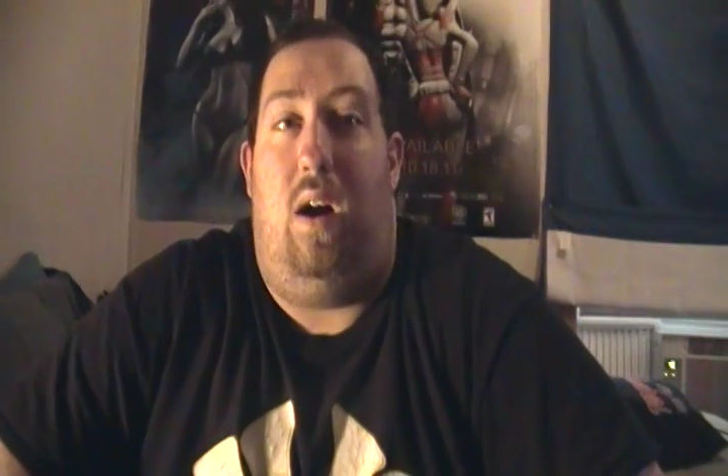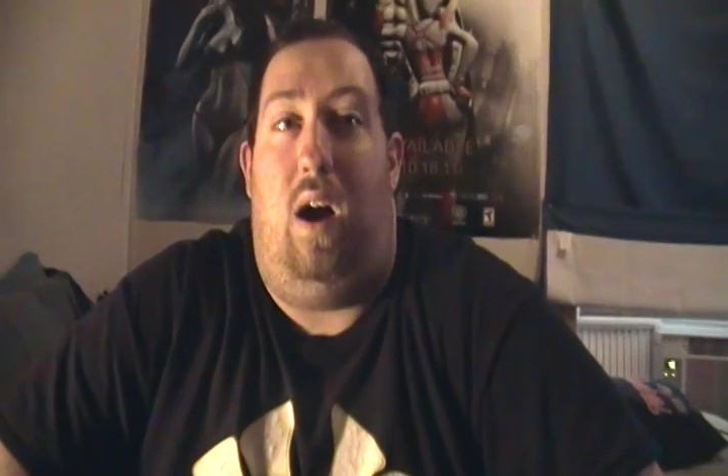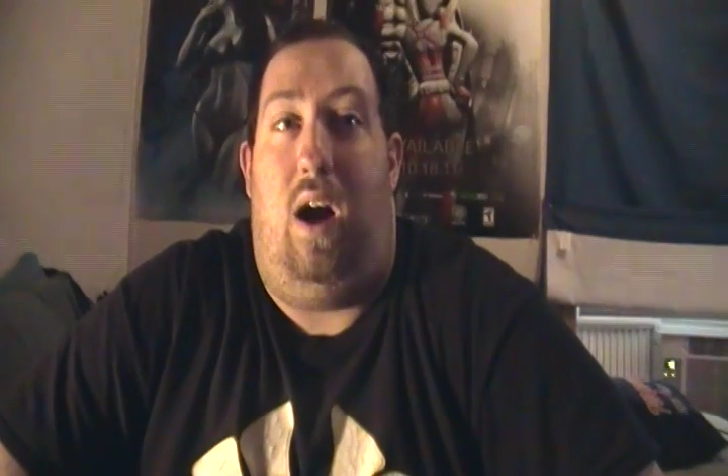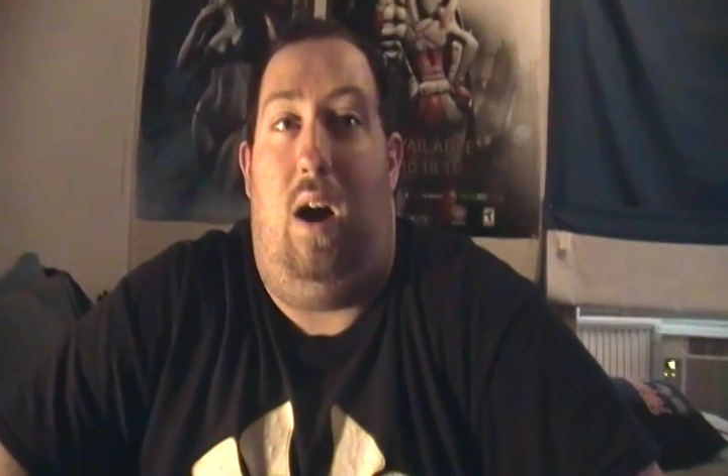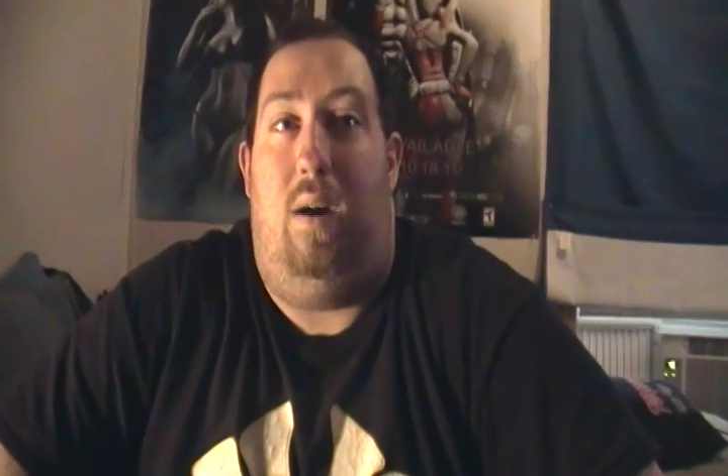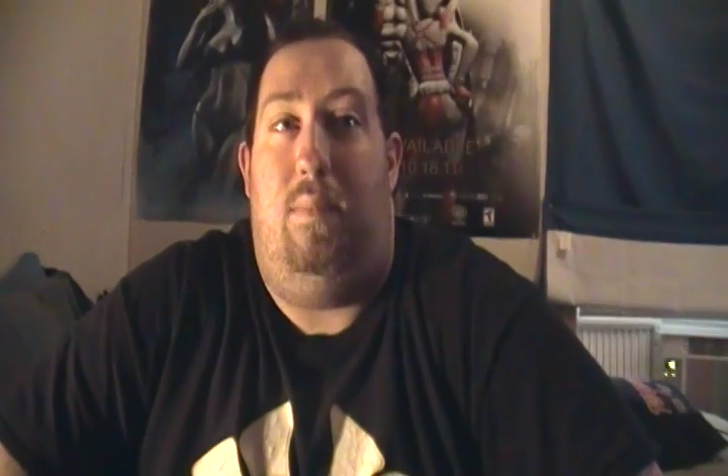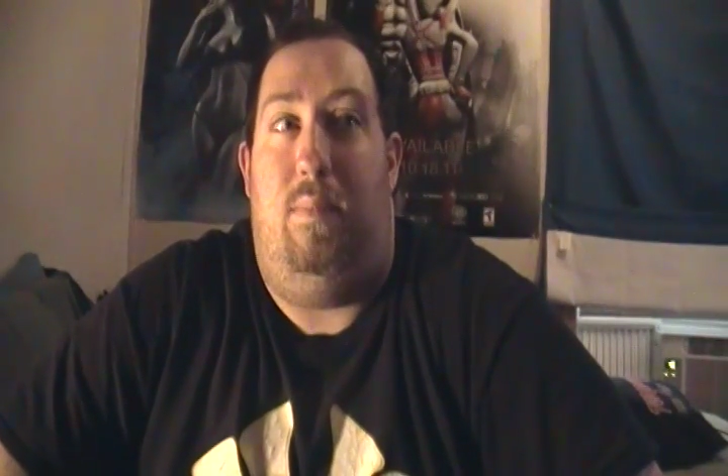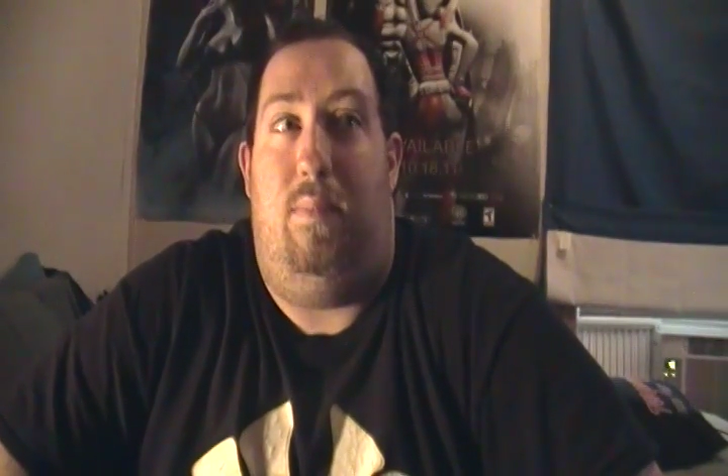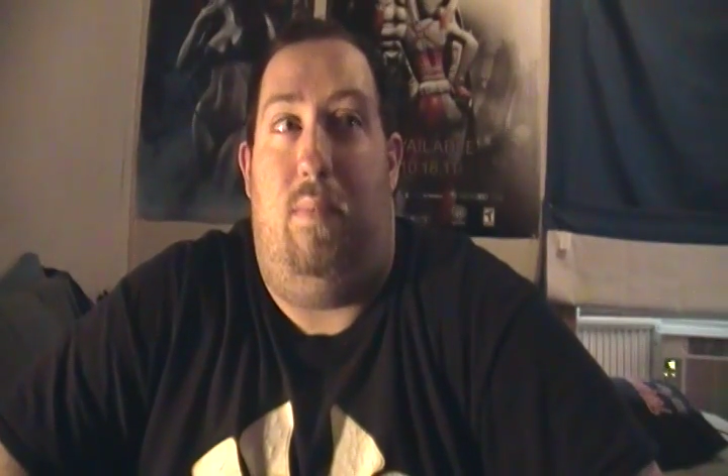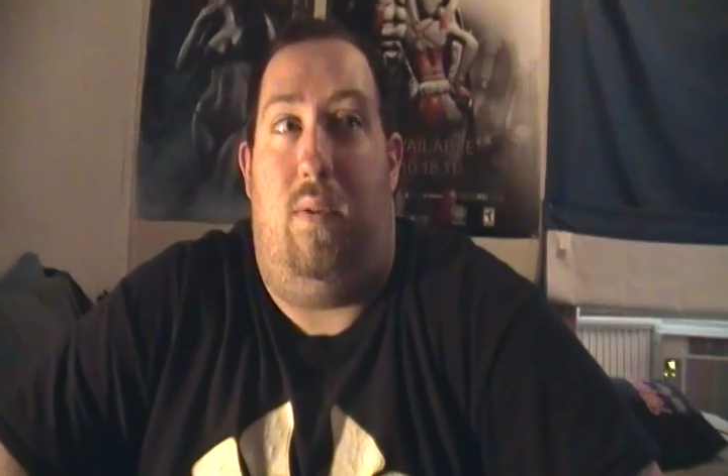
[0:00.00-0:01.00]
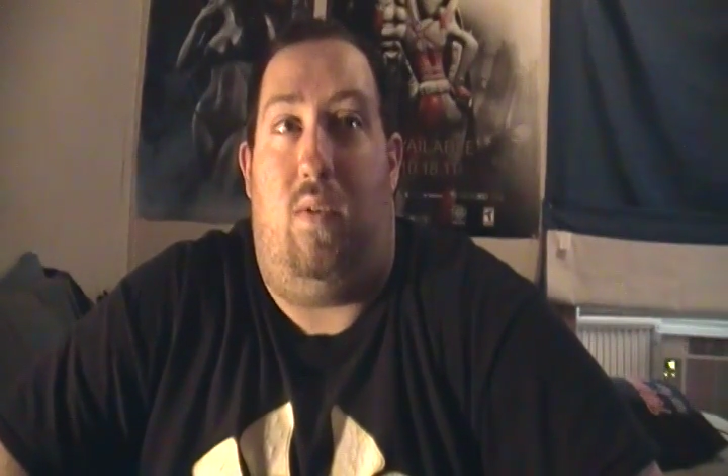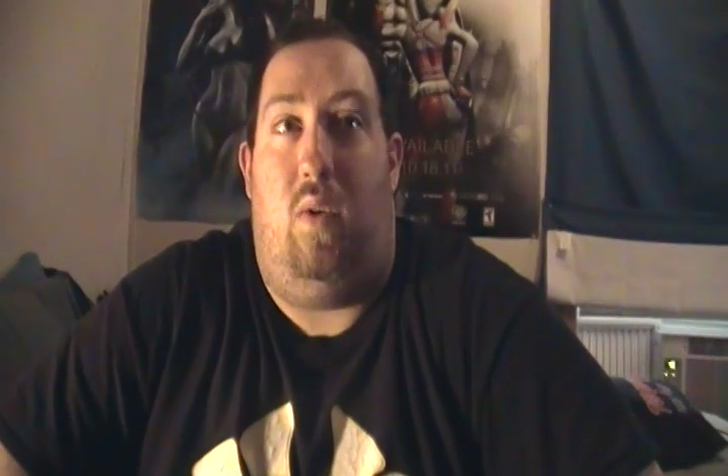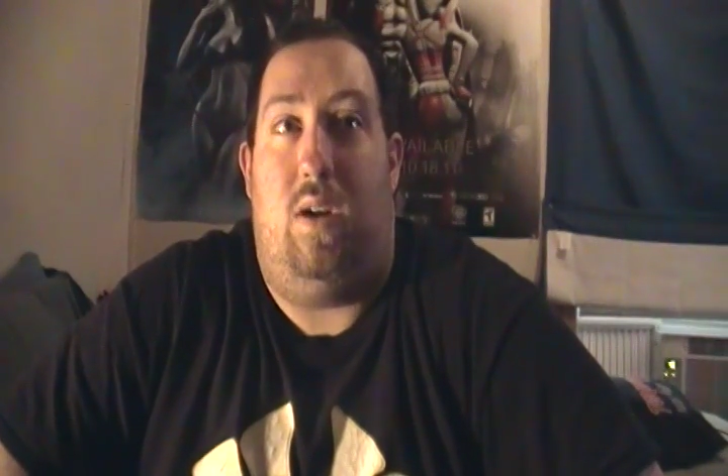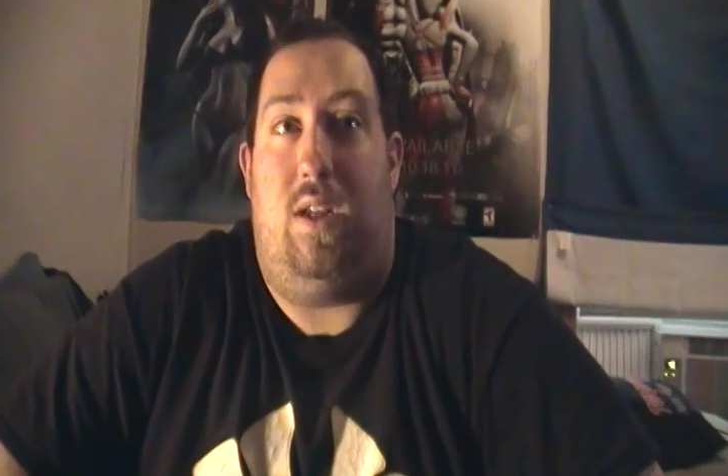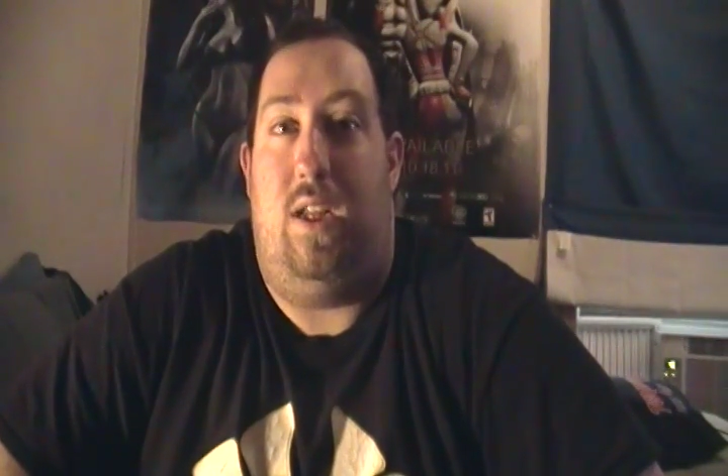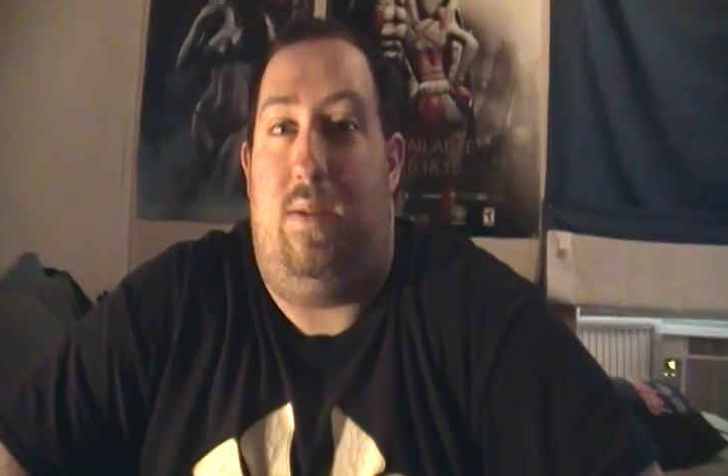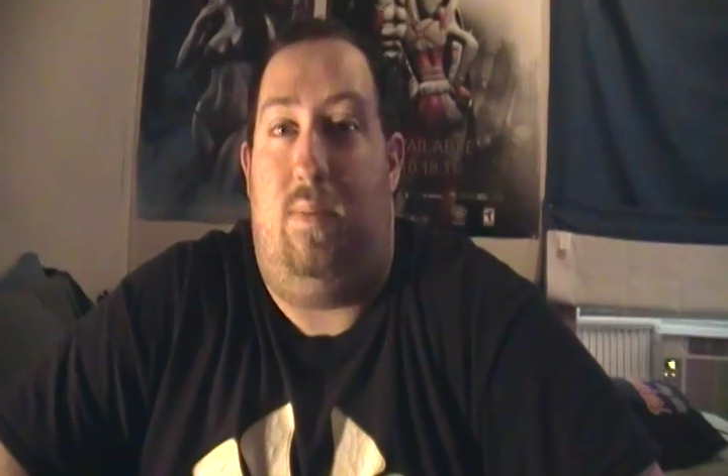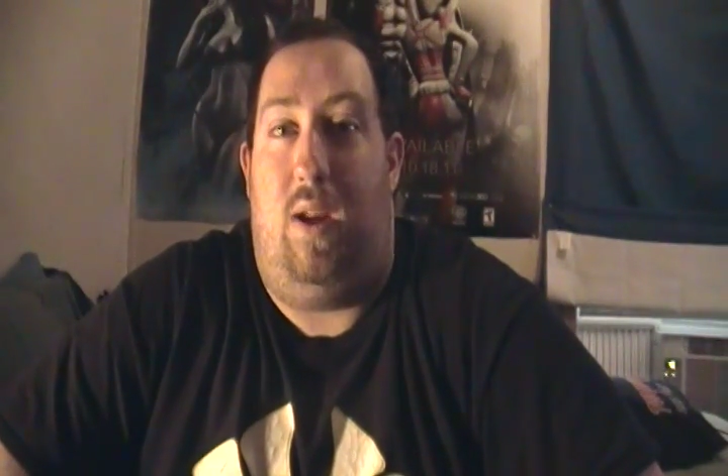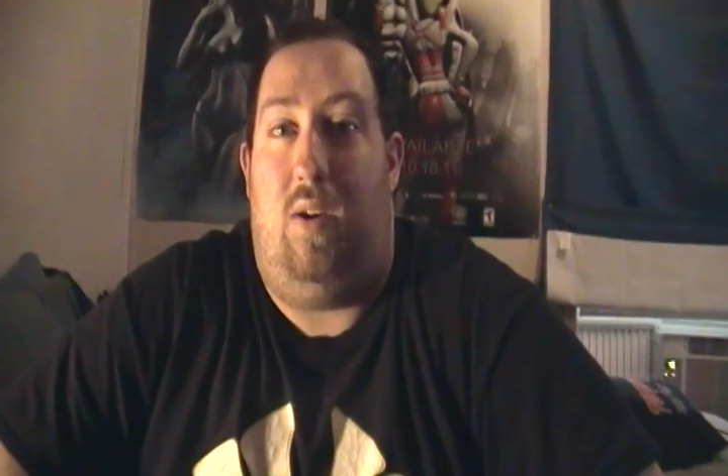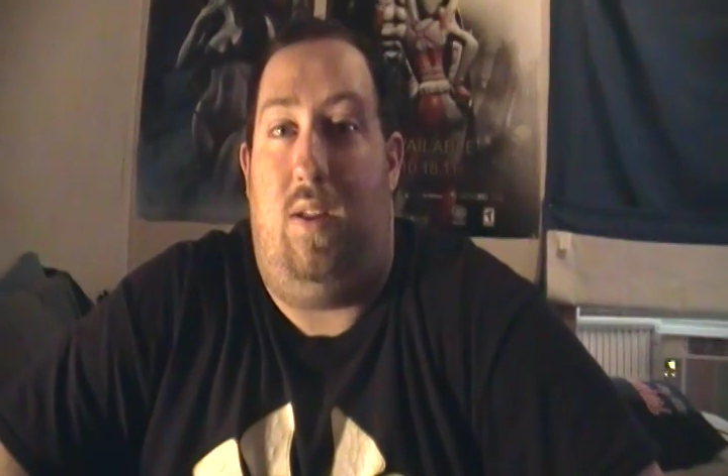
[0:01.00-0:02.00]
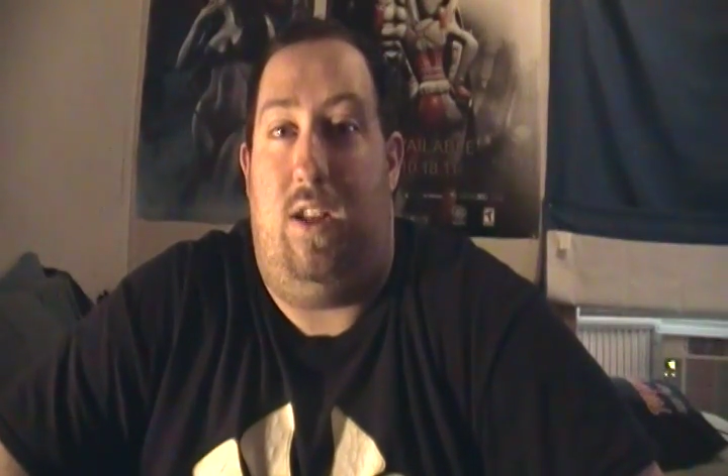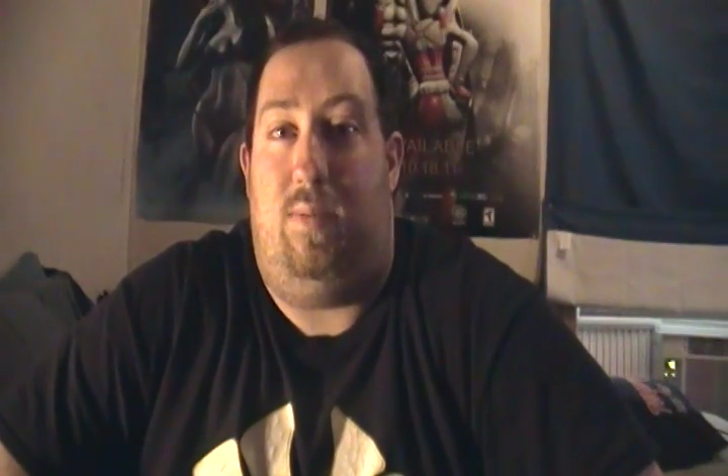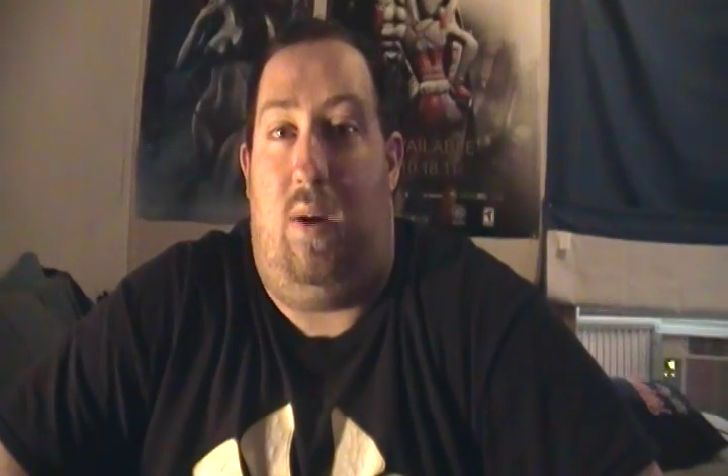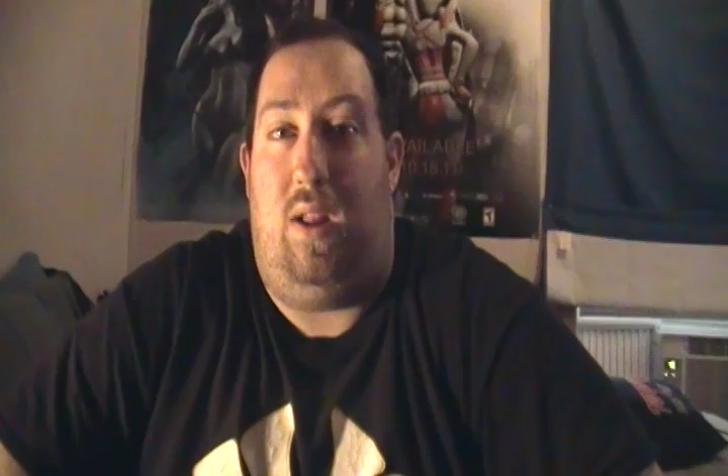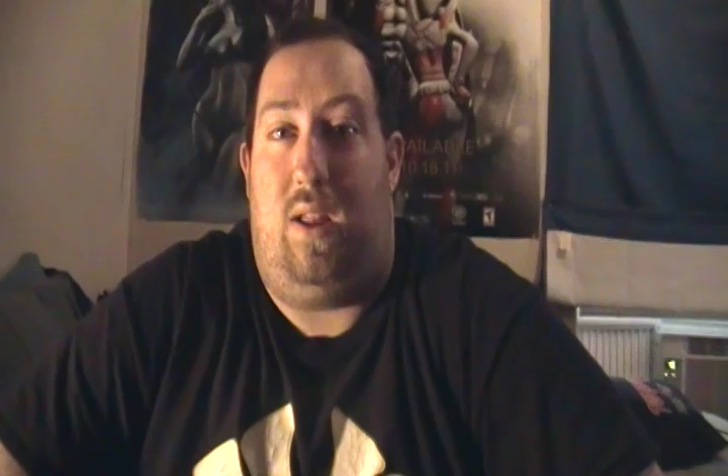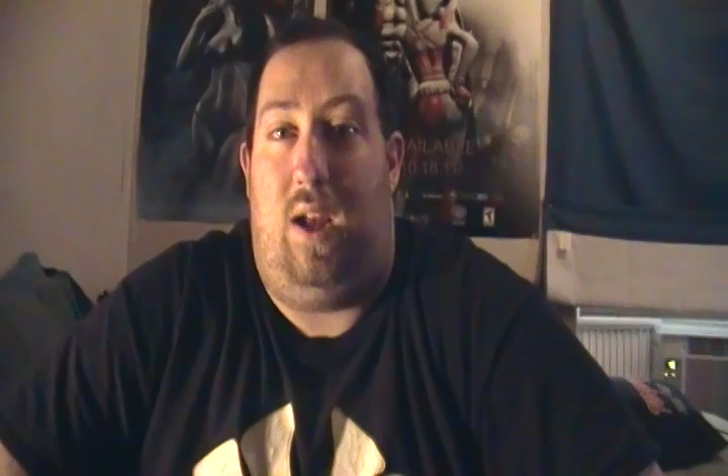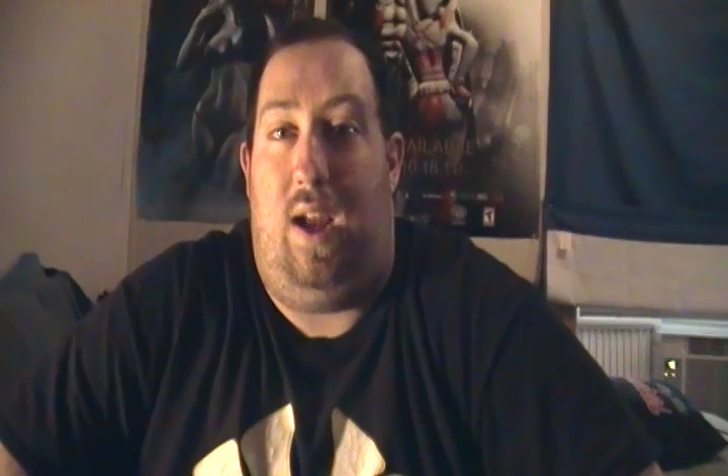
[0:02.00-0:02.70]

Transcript: Of course, this later on this month,